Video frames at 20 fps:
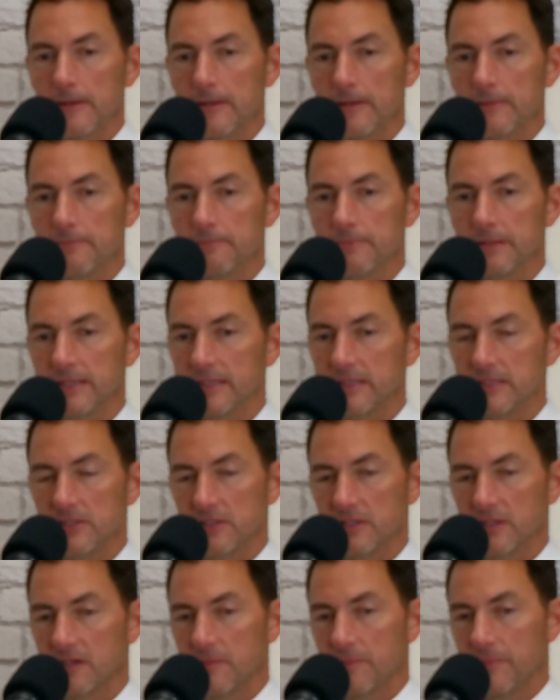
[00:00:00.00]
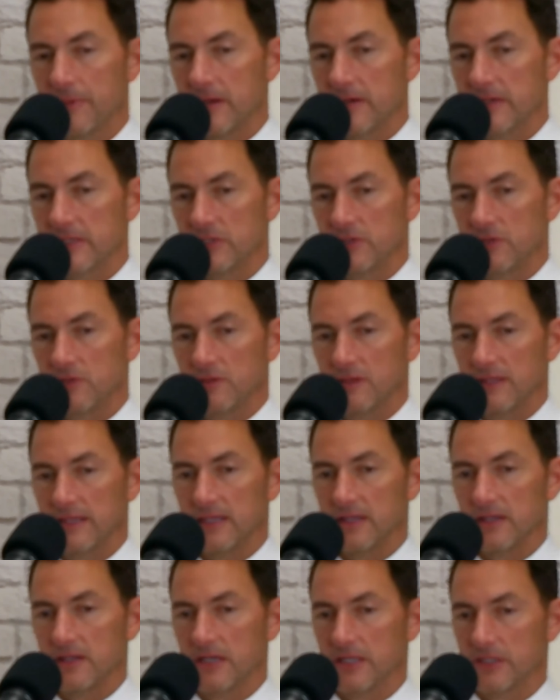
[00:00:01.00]
But you can compare it to
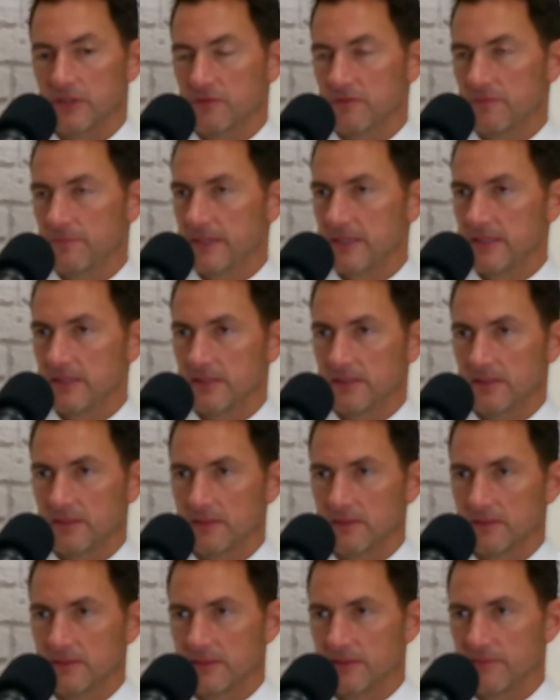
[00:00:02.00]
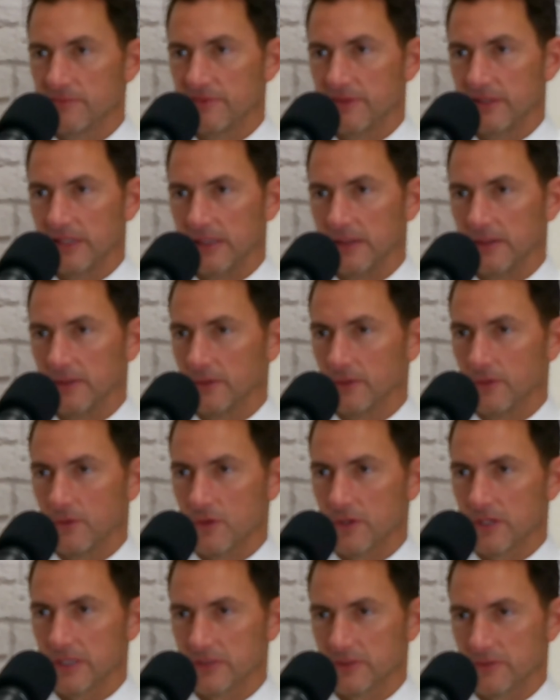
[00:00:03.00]
like a 100-piece symphony or
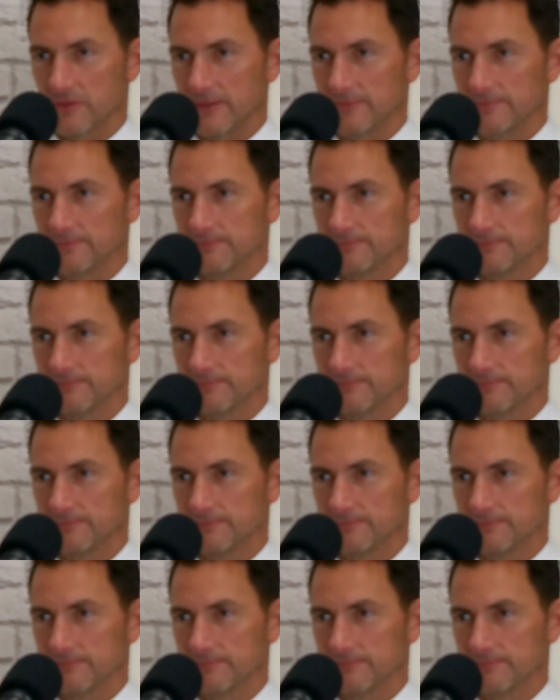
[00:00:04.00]
orchestra.